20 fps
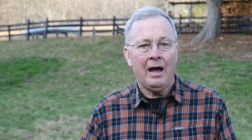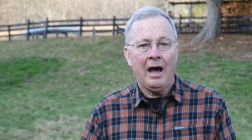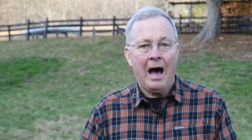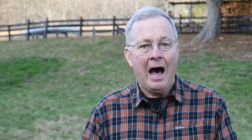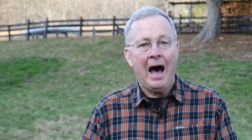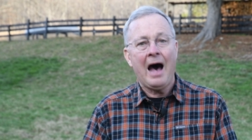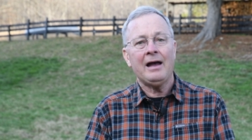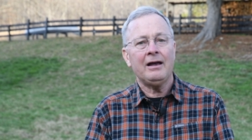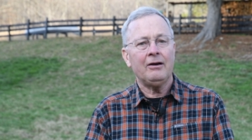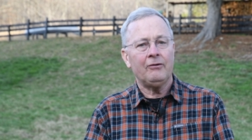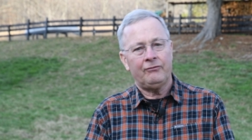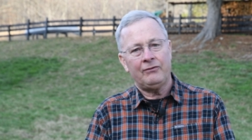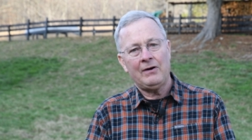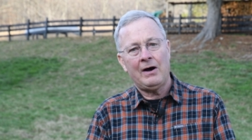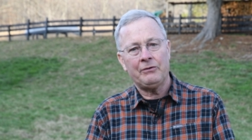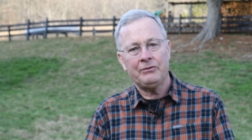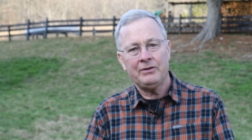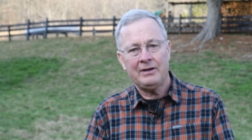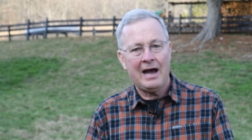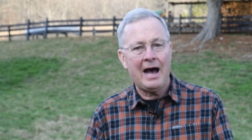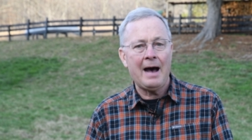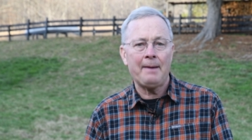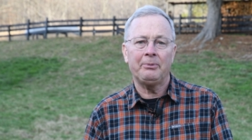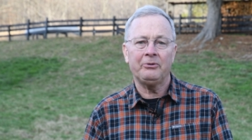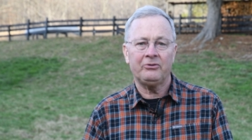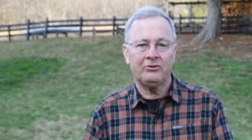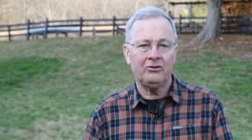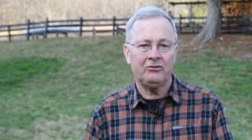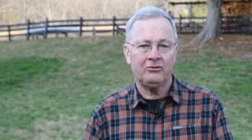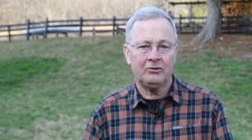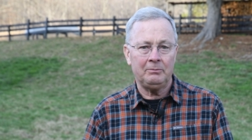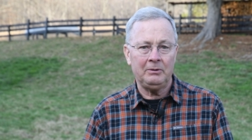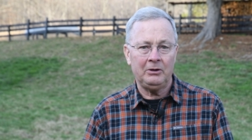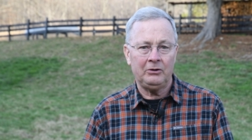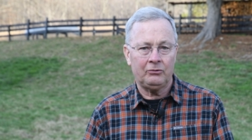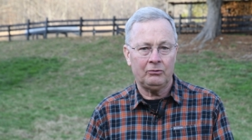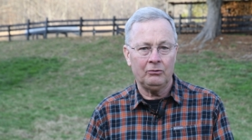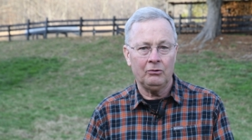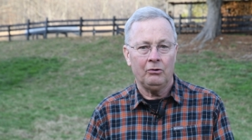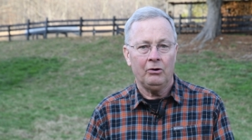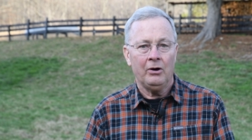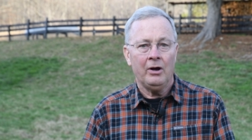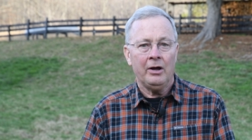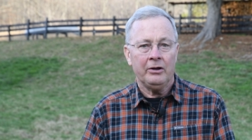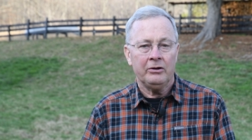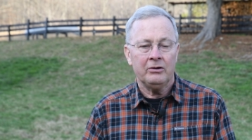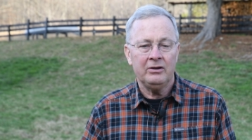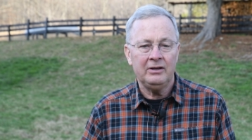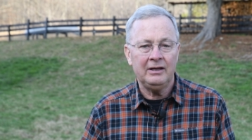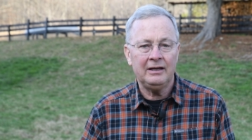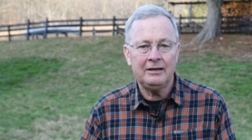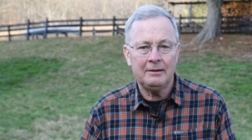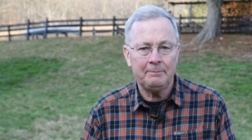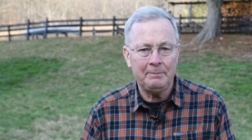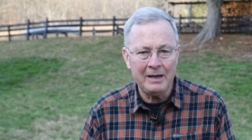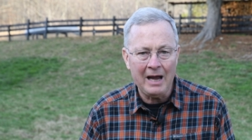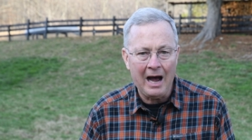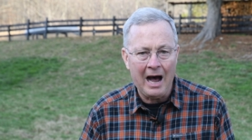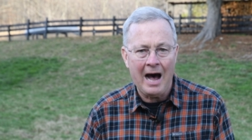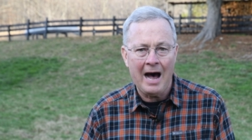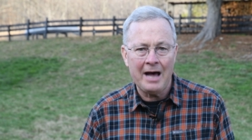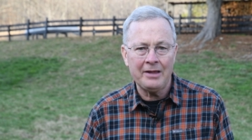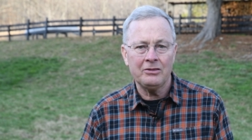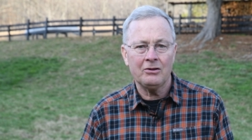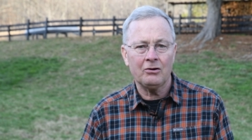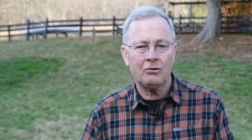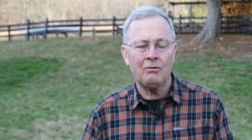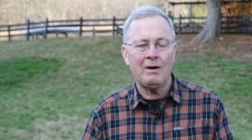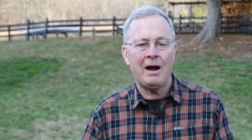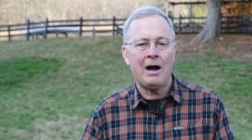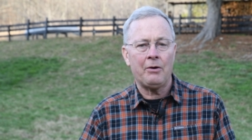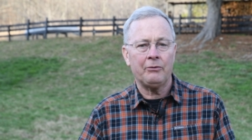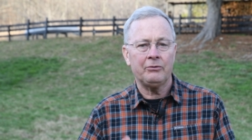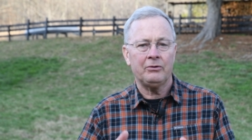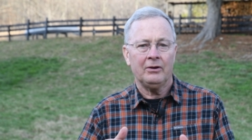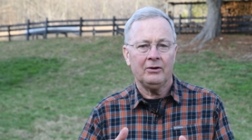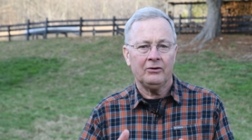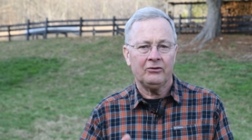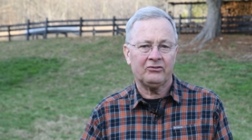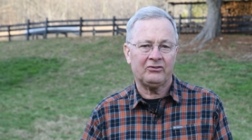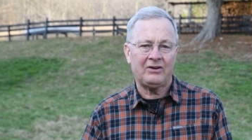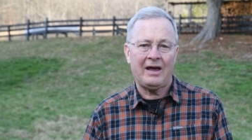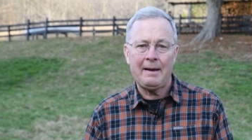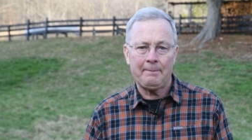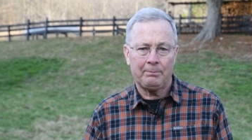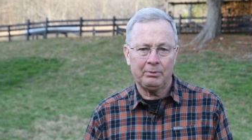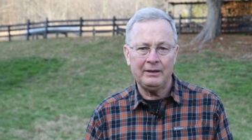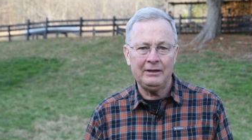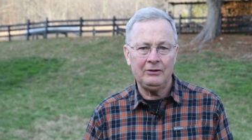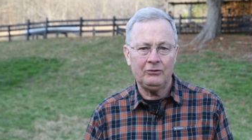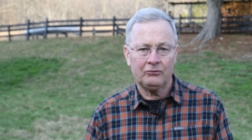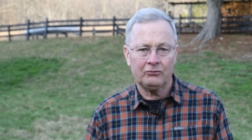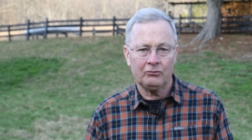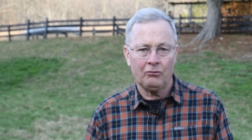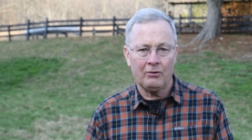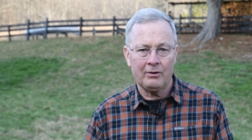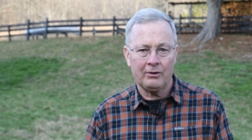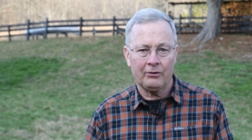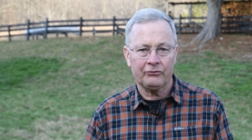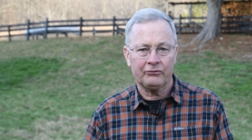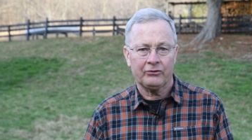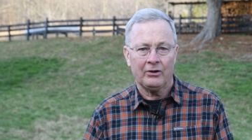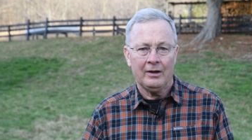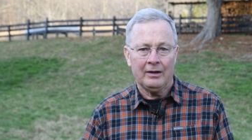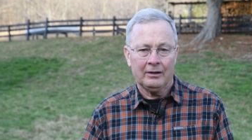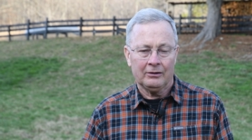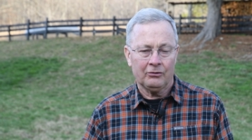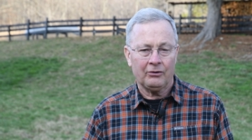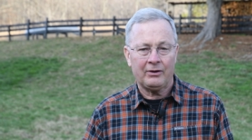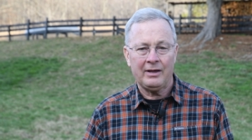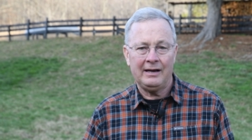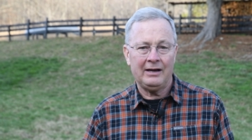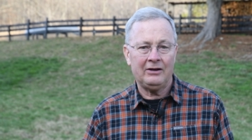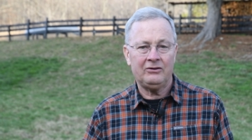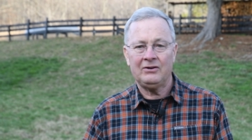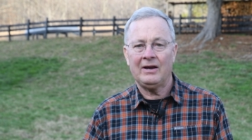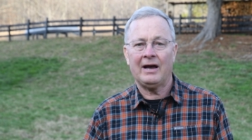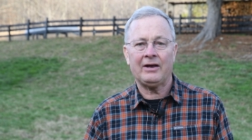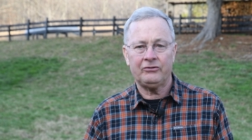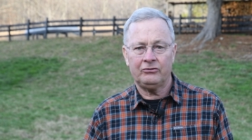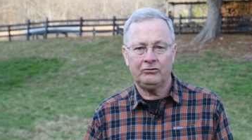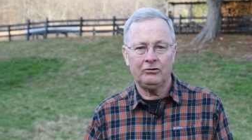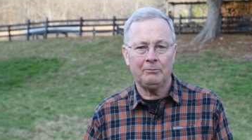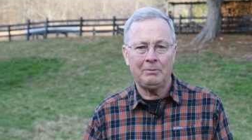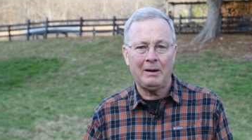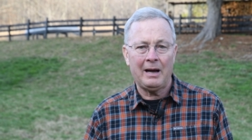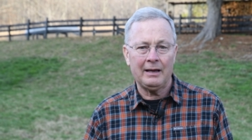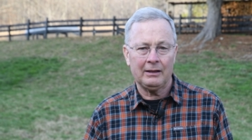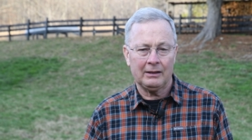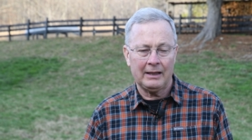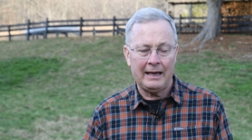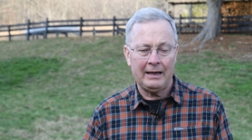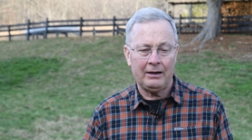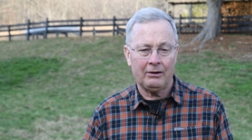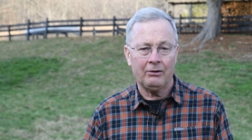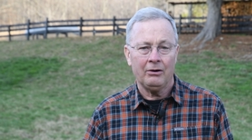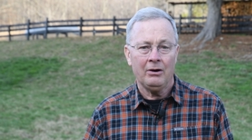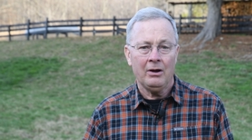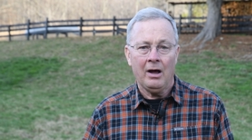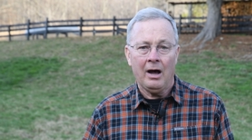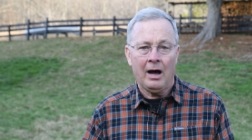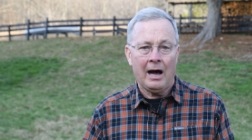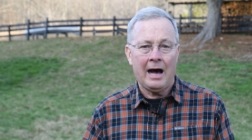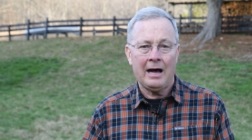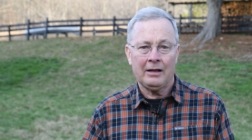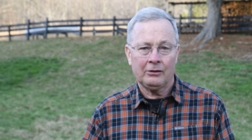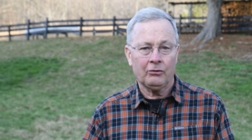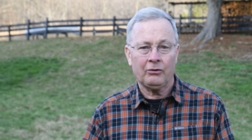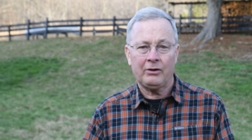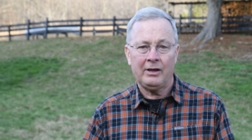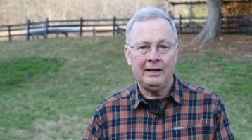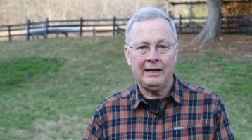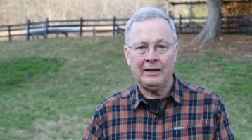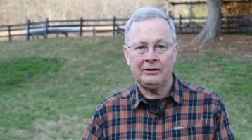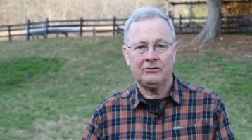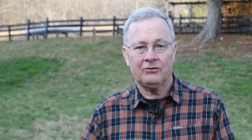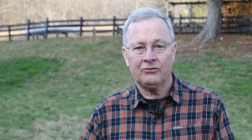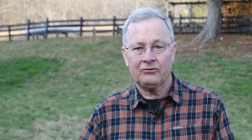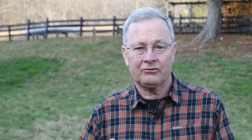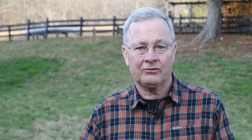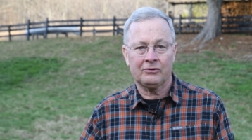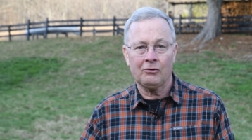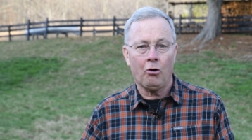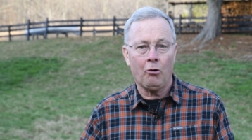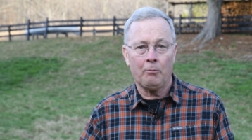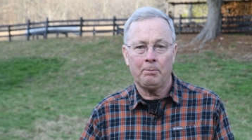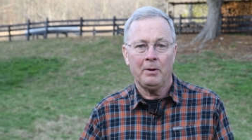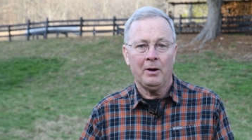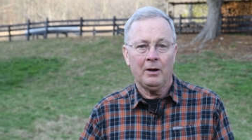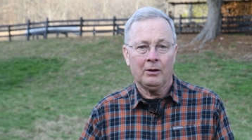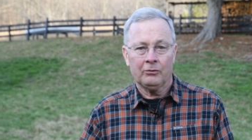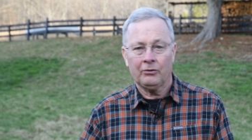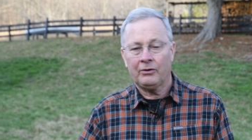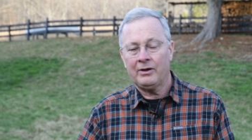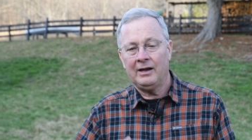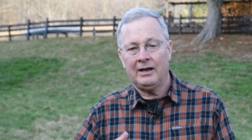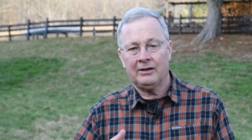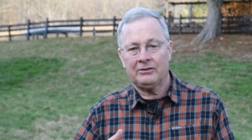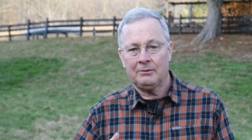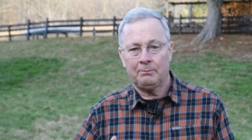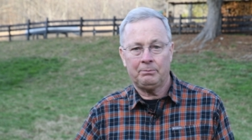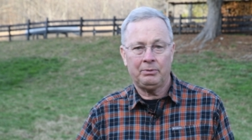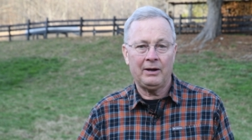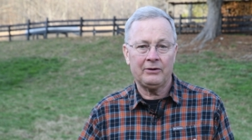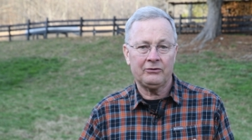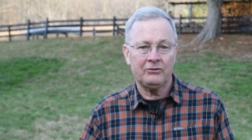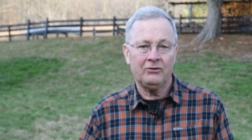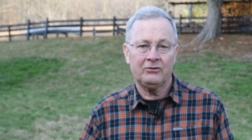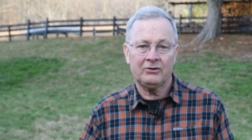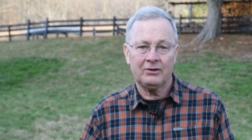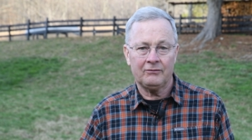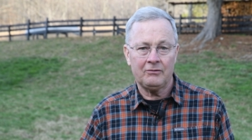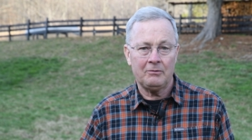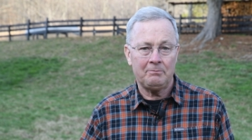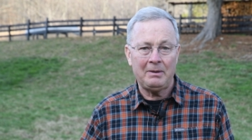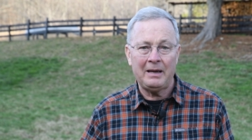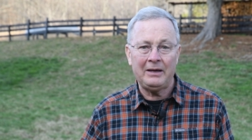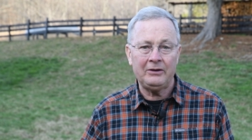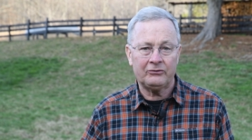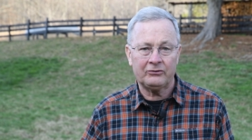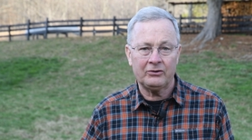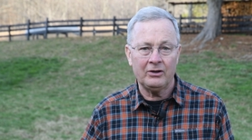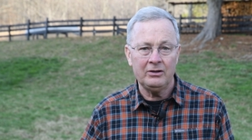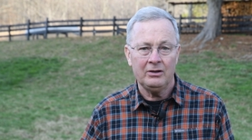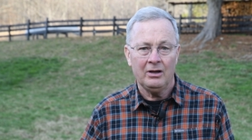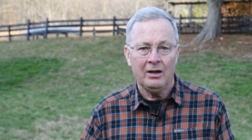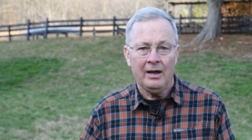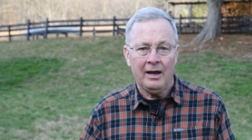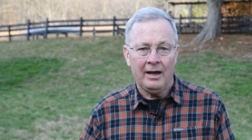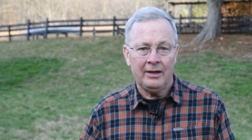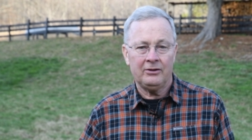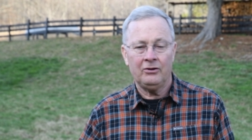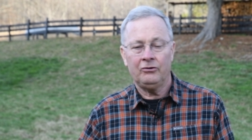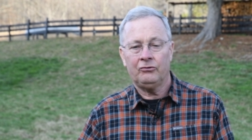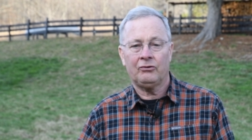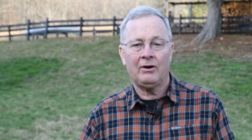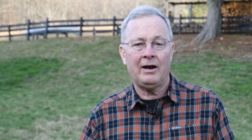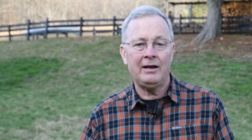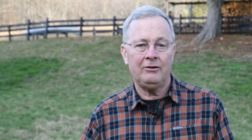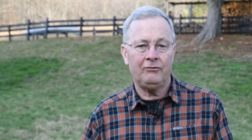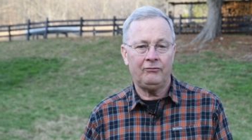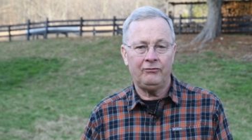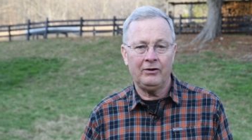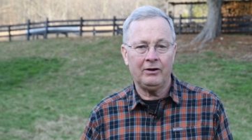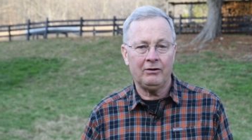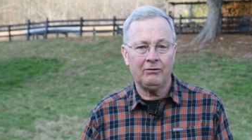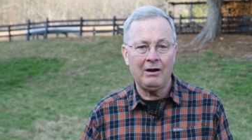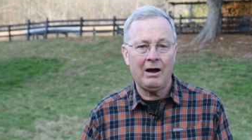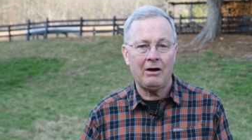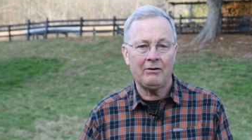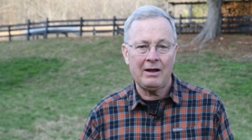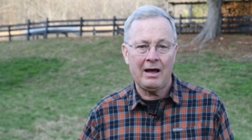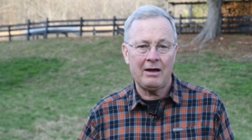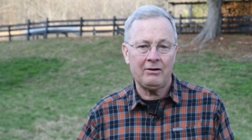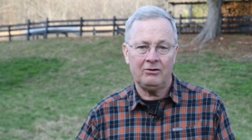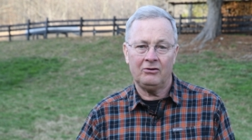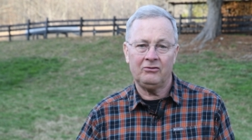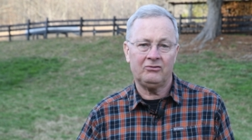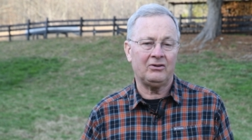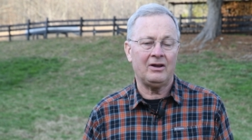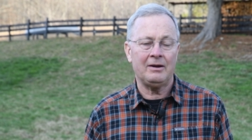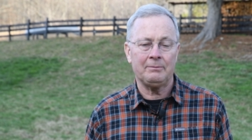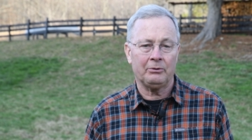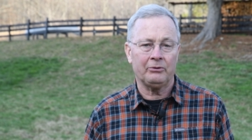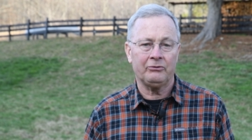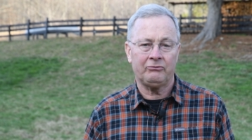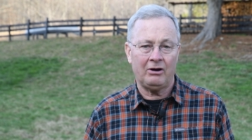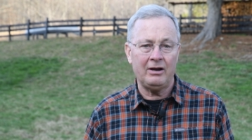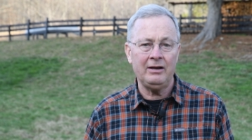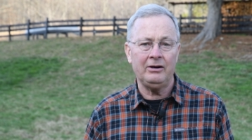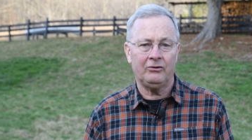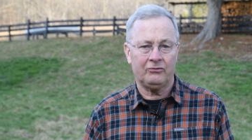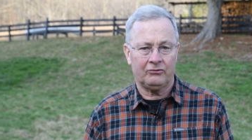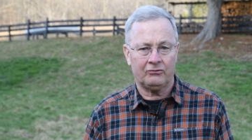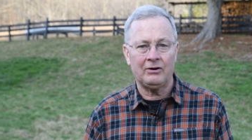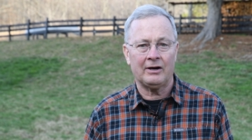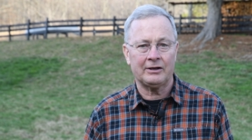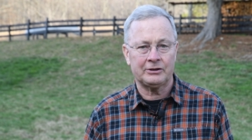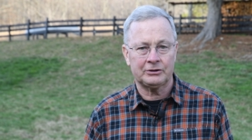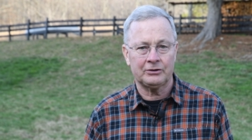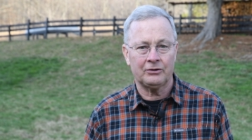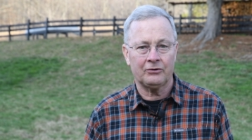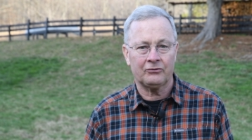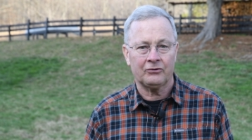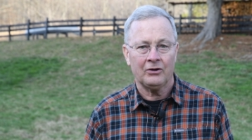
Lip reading: I have found the opposite to be true. You need to be on the ground, sampling soils, looking at texture by layer, looking at the slope, looking at the presence of a basin, and then trying to figure out how to disable drainage structures.